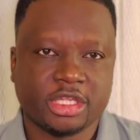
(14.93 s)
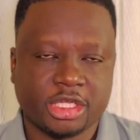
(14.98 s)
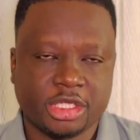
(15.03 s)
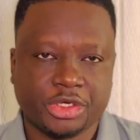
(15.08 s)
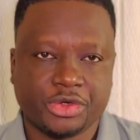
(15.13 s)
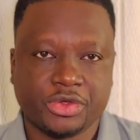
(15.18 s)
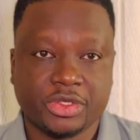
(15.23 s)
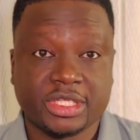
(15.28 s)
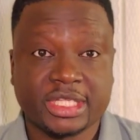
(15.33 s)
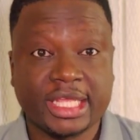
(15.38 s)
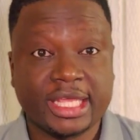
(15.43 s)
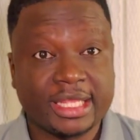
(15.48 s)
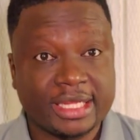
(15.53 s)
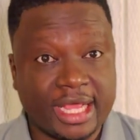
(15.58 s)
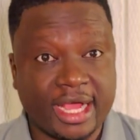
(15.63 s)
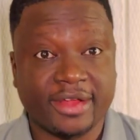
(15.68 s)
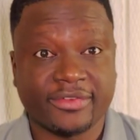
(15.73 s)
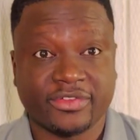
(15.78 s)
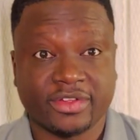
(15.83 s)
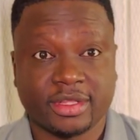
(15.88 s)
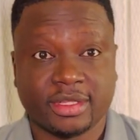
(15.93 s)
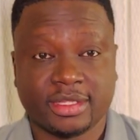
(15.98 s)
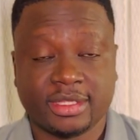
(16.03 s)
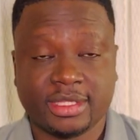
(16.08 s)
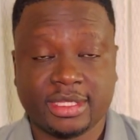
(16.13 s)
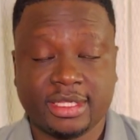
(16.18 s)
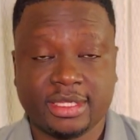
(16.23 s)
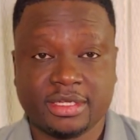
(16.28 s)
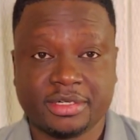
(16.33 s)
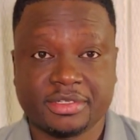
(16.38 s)
countries and
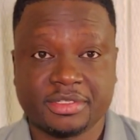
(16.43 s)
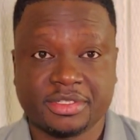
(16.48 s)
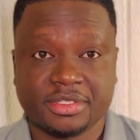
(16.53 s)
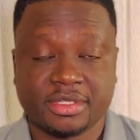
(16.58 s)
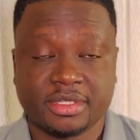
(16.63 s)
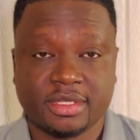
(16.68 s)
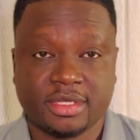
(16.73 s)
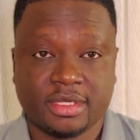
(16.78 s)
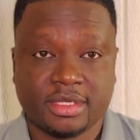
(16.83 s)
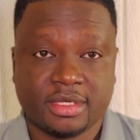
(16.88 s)
African leaders,